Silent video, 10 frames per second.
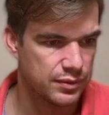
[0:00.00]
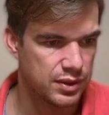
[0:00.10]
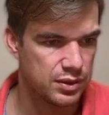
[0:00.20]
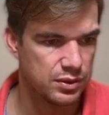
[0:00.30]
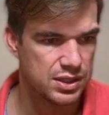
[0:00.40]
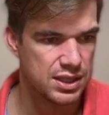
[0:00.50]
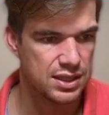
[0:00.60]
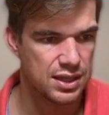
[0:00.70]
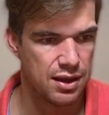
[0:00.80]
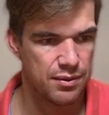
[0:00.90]
you'll see
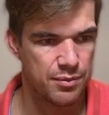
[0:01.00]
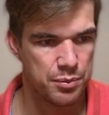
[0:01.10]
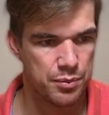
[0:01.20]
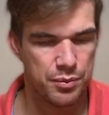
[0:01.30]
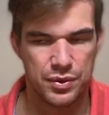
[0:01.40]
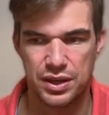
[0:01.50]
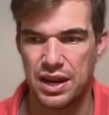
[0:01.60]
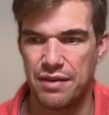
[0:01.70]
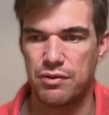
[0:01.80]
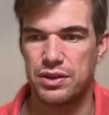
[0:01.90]
that it
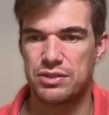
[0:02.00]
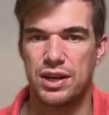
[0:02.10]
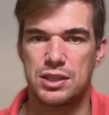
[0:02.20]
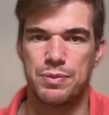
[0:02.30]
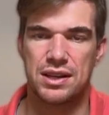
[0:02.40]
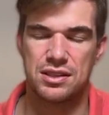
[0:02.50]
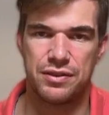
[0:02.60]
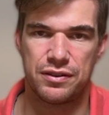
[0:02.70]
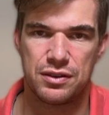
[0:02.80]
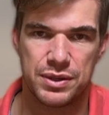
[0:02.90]
never retraced back to
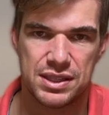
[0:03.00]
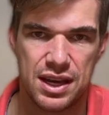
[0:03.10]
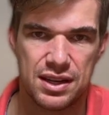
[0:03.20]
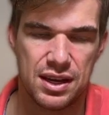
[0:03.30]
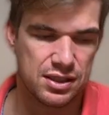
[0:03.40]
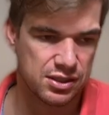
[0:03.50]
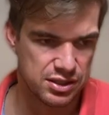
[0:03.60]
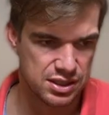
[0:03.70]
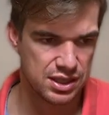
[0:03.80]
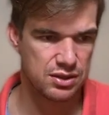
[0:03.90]
50% and is
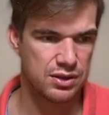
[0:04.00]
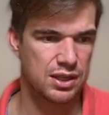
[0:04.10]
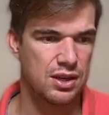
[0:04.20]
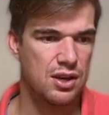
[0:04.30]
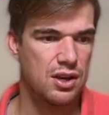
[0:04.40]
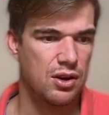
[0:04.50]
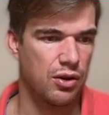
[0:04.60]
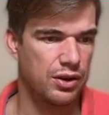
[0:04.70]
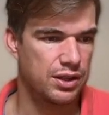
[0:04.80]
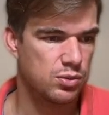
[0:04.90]
continuing
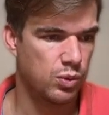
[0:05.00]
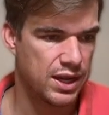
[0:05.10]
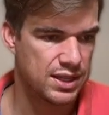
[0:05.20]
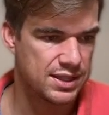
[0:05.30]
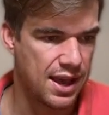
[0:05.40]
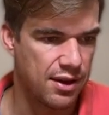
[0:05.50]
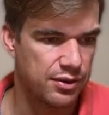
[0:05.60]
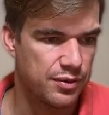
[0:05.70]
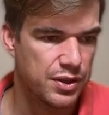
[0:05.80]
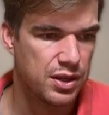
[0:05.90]
on its way
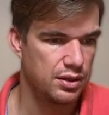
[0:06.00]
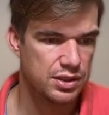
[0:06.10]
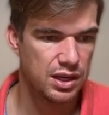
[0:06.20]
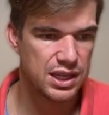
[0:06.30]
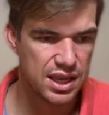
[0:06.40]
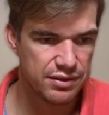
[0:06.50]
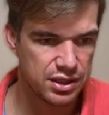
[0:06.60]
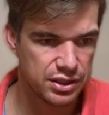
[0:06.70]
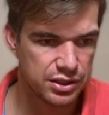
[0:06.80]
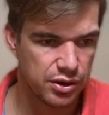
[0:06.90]
down. So let's have a
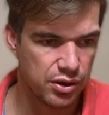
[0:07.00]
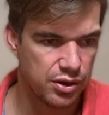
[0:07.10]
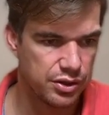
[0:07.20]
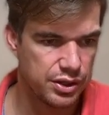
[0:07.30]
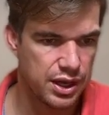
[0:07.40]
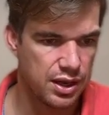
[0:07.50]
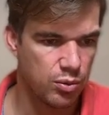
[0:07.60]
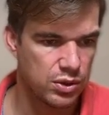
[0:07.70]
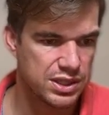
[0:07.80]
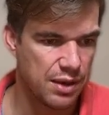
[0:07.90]
look on
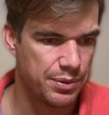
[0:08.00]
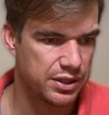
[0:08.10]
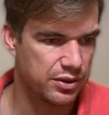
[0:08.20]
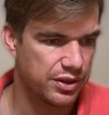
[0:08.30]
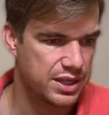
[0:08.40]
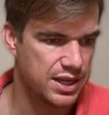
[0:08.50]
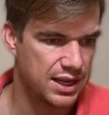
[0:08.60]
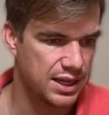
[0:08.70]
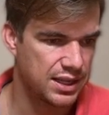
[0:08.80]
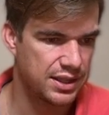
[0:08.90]
what's happening on the
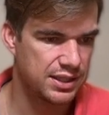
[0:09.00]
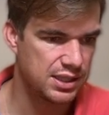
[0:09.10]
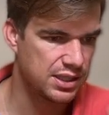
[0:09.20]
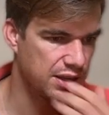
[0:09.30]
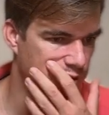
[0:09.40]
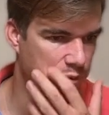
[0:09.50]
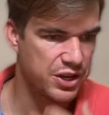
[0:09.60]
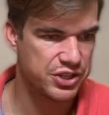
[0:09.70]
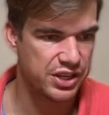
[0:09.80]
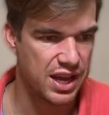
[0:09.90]
daily. This is the
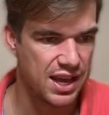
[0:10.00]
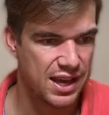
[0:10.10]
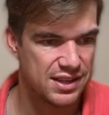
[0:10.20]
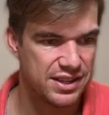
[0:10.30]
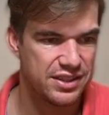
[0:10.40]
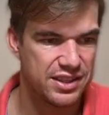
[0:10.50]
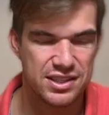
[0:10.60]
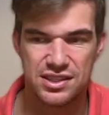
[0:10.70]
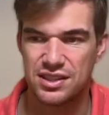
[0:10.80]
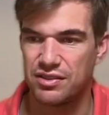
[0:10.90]
information I had, and
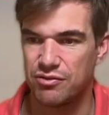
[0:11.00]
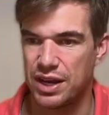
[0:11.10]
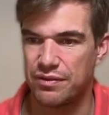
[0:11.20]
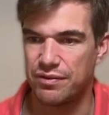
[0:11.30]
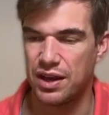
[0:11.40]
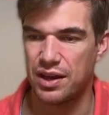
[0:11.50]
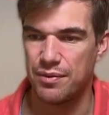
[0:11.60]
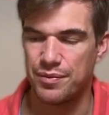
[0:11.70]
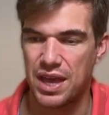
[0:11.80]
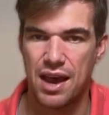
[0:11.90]
these red
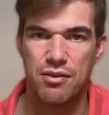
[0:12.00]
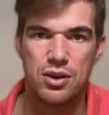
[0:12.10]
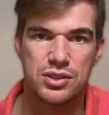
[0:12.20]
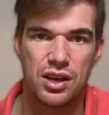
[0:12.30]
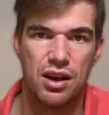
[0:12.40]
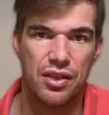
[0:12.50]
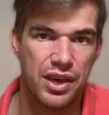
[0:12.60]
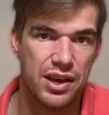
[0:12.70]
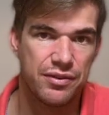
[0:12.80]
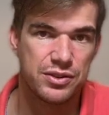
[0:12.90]
arrows are
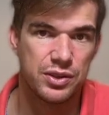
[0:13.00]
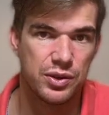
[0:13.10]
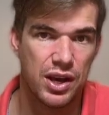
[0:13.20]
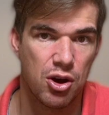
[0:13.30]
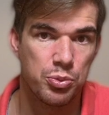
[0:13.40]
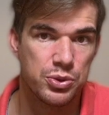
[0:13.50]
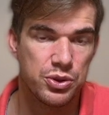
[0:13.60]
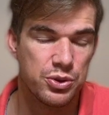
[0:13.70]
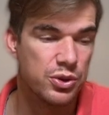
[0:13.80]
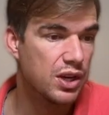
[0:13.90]
there to help you